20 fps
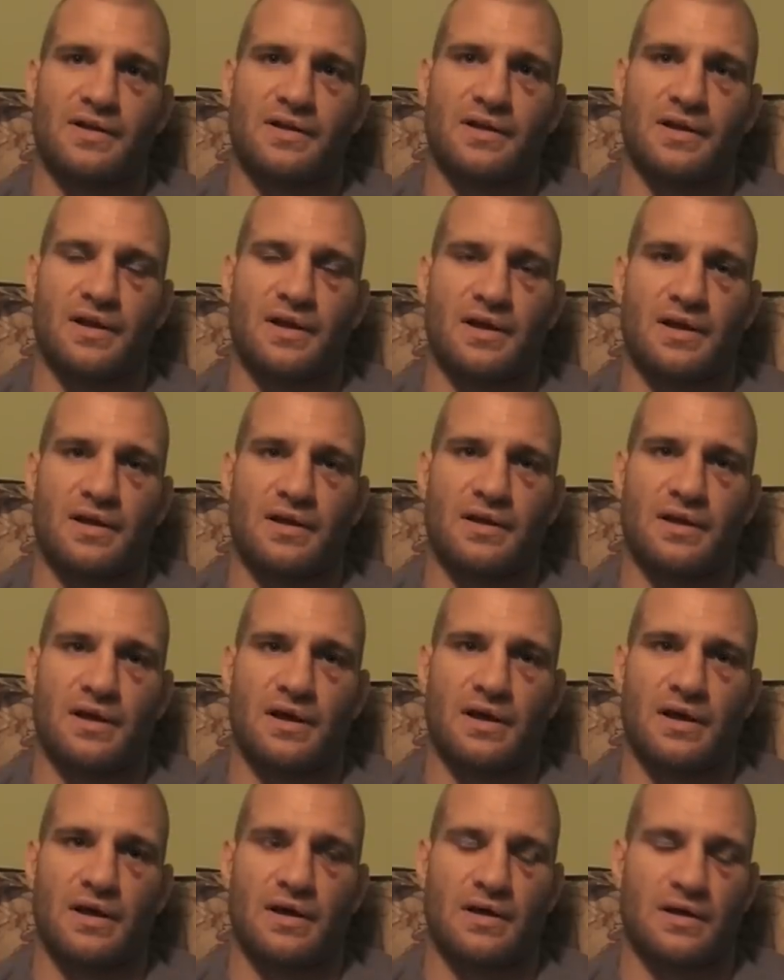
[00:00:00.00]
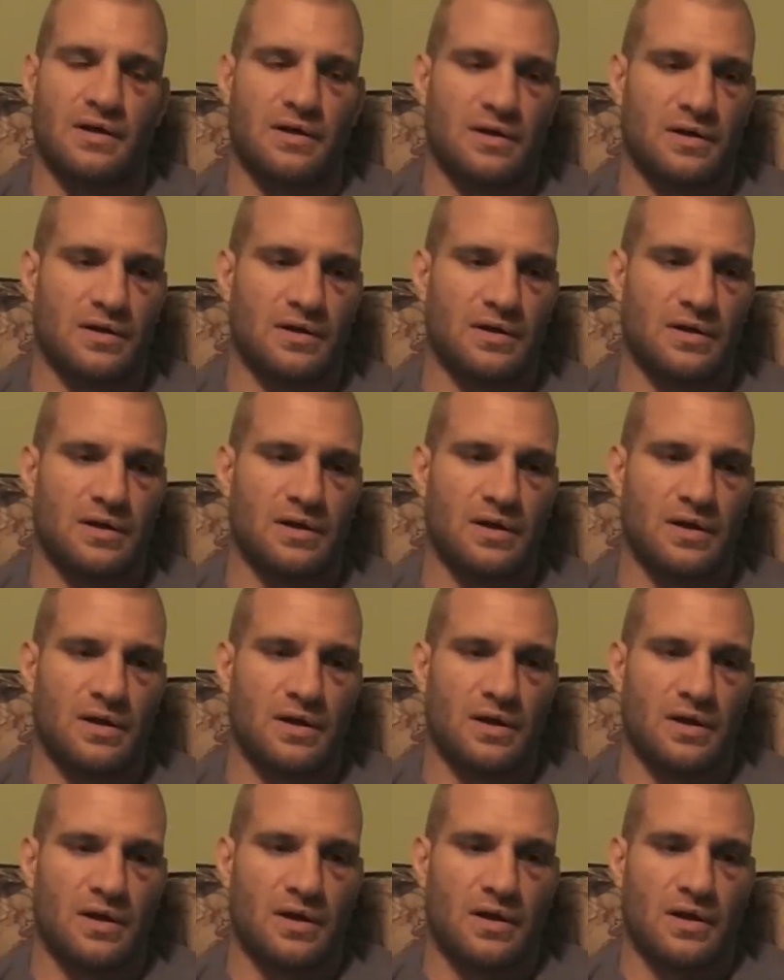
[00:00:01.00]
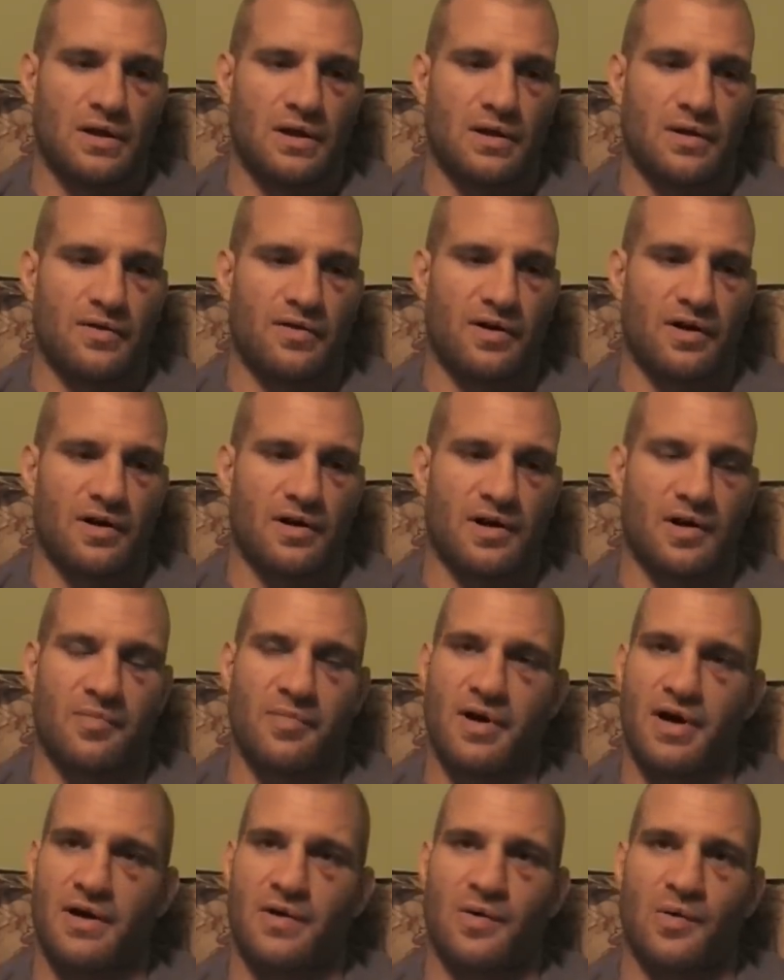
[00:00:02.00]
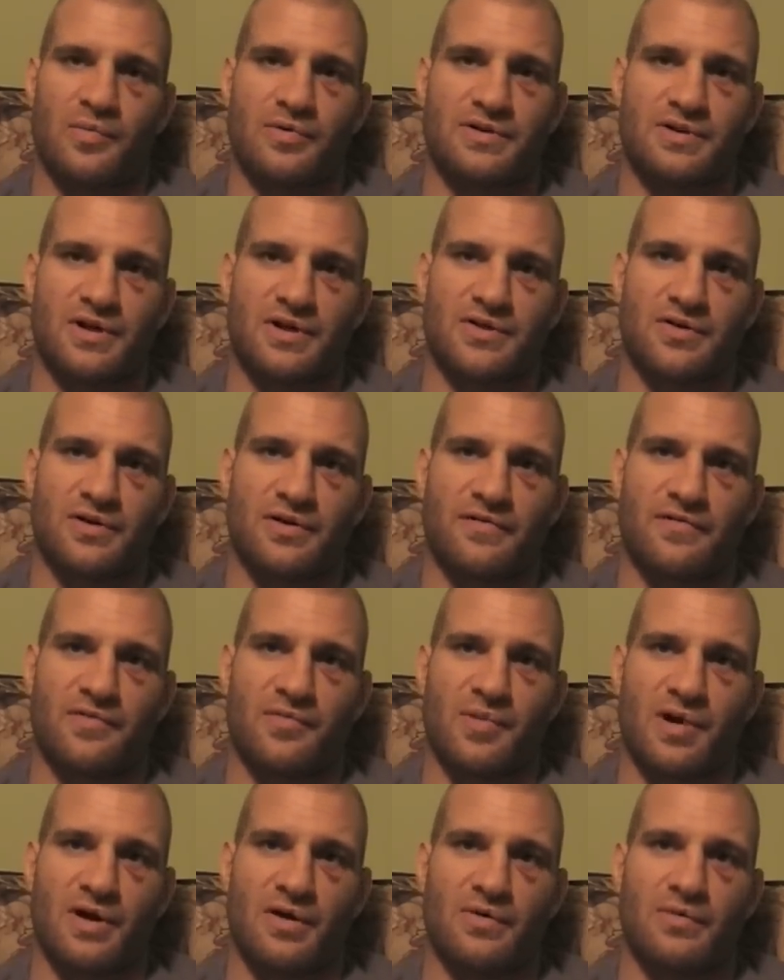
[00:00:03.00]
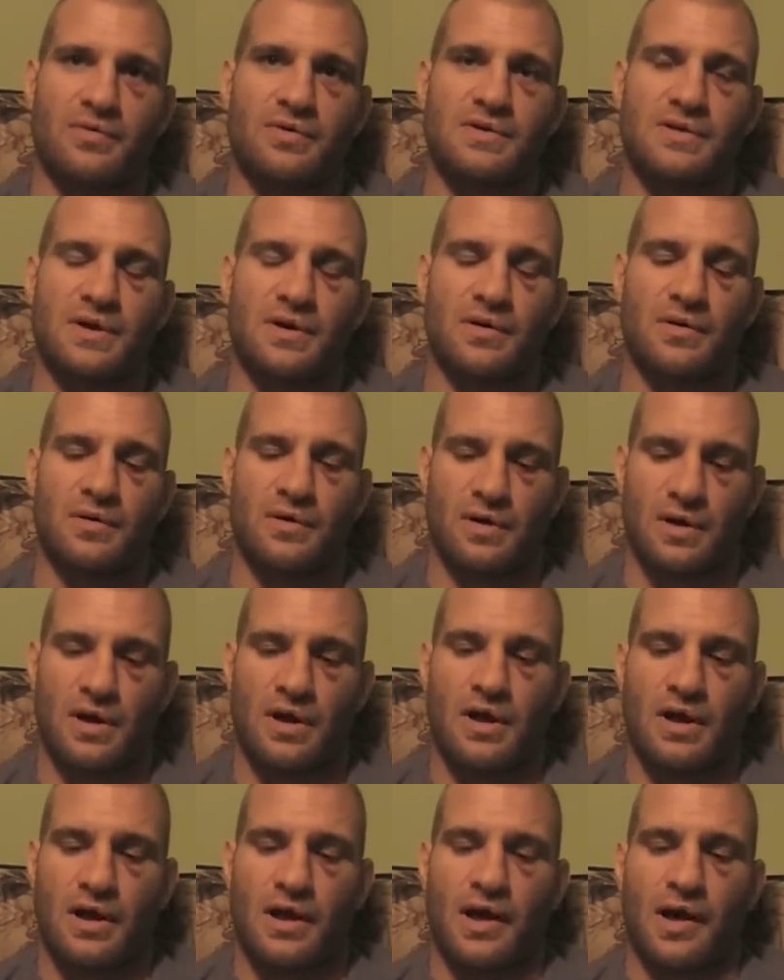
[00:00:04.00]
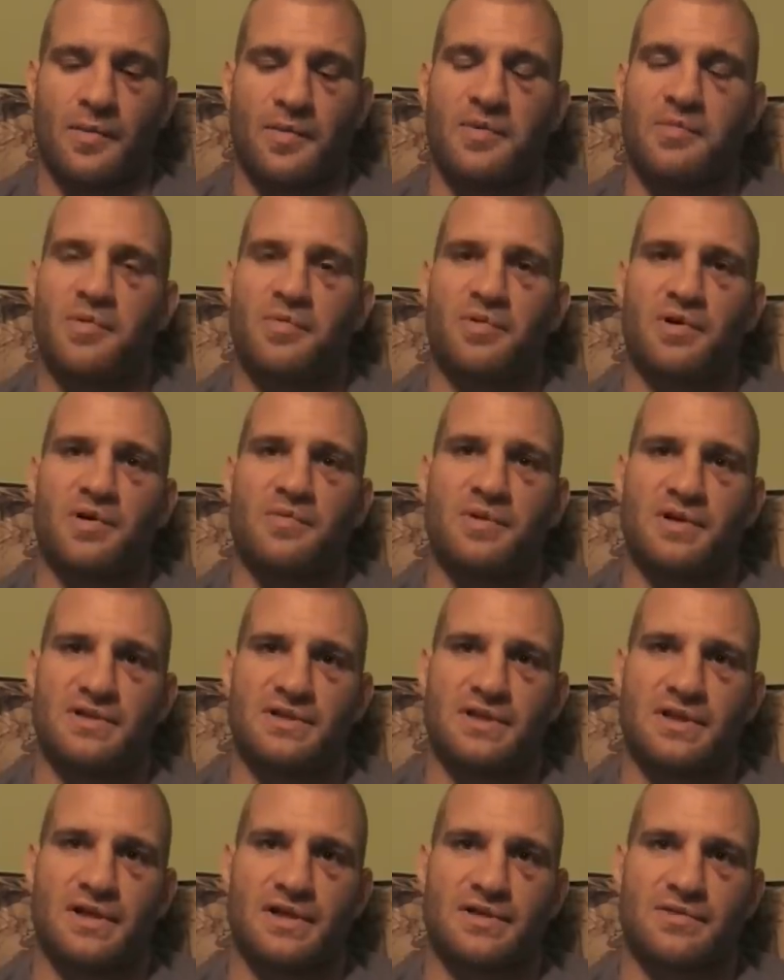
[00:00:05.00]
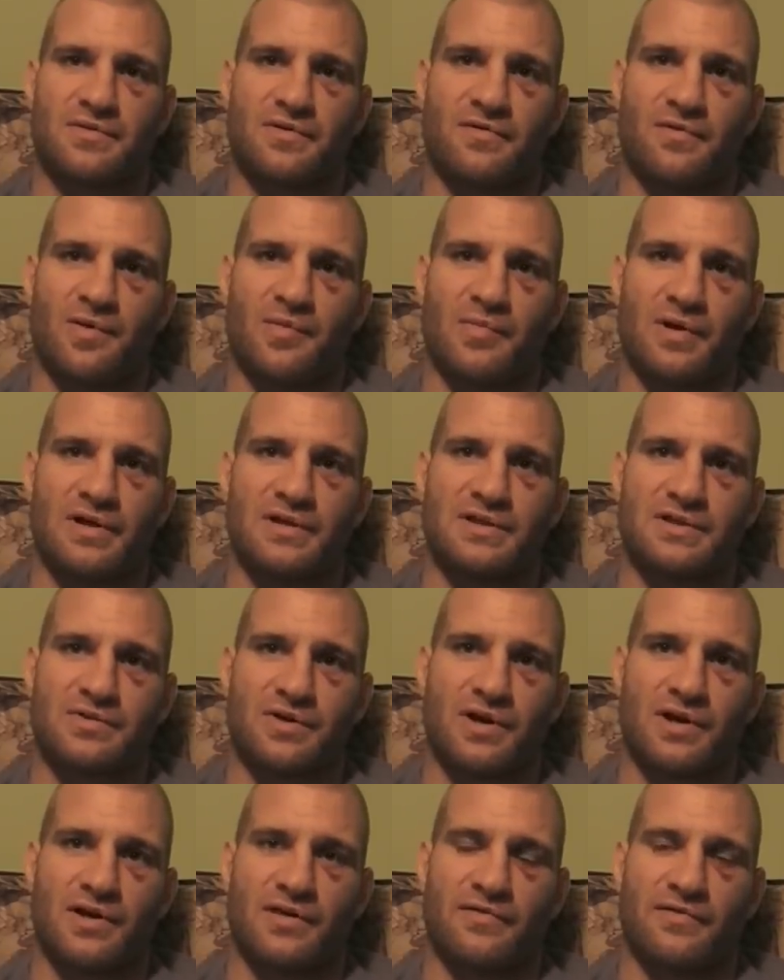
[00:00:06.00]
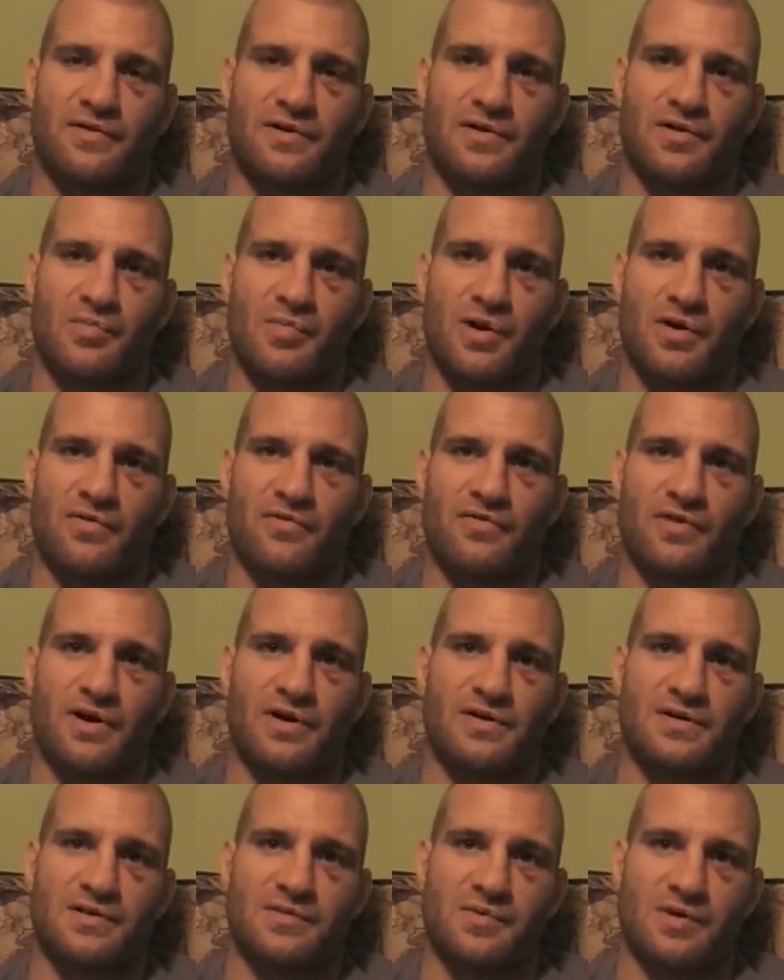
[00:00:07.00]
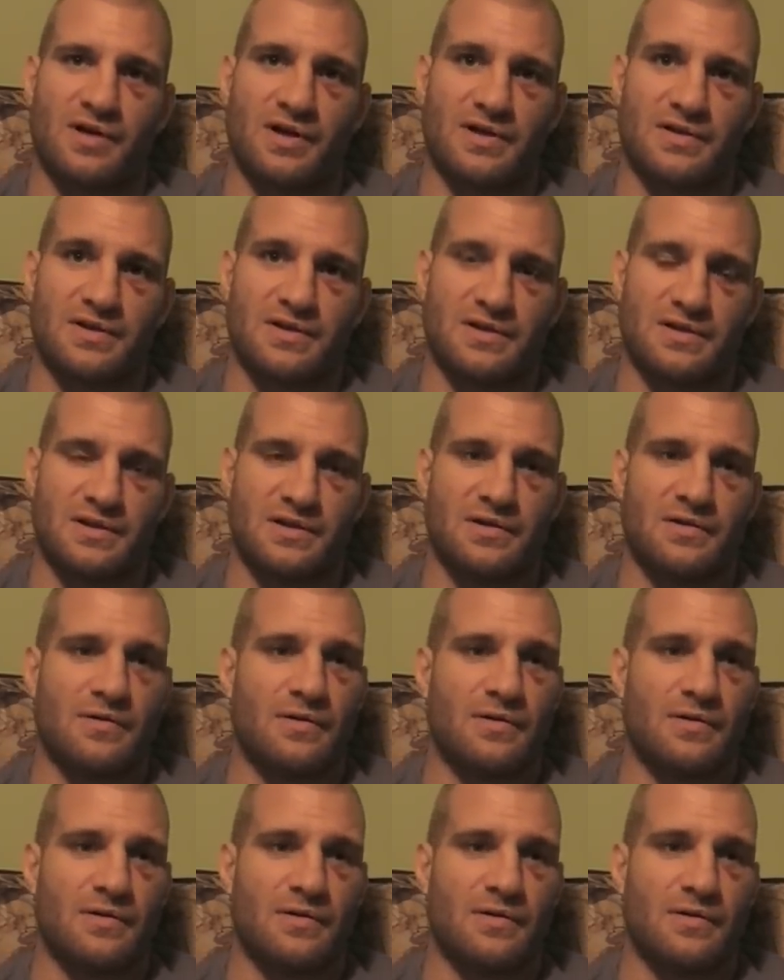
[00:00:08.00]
And, then I'll come back home and start training for my own. So I'm going to be pretty busy the next 3-4 months training for either my own fight or someone else's. And,